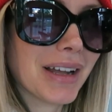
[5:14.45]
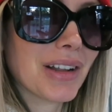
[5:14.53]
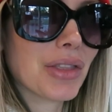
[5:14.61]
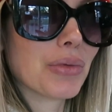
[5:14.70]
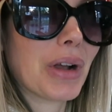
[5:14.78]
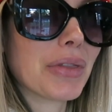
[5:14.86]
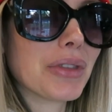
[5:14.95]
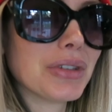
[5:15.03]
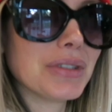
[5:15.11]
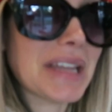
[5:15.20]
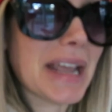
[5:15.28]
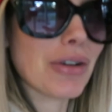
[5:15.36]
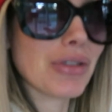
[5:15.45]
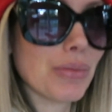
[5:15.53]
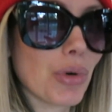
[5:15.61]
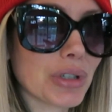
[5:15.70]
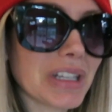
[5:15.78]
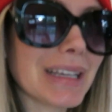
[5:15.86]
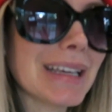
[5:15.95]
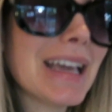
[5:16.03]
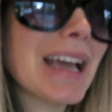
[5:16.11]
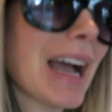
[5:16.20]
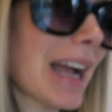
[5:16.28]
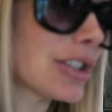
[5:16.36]
kind of throughout the day or the morning.
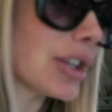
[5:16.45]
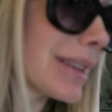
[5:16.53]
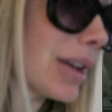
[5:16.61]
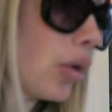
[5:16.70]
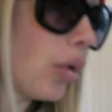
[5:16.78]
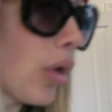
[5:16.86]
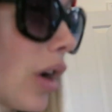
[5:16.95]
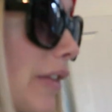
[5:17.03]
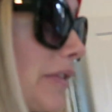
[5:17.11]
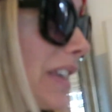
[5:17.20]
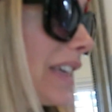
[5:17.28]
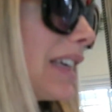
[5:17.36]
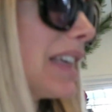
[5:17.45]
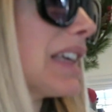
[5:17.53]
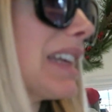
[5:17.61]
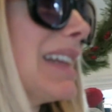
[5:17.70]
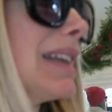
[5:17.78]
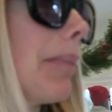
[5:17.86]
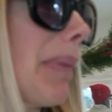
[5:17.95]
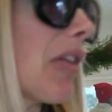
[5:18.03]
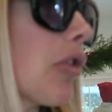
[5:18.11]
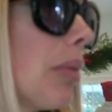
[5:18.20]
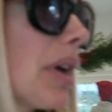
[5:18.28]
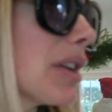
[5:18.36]
I drank that whole coffee in
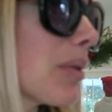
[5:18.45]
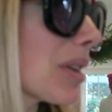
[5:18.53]
Bath and Body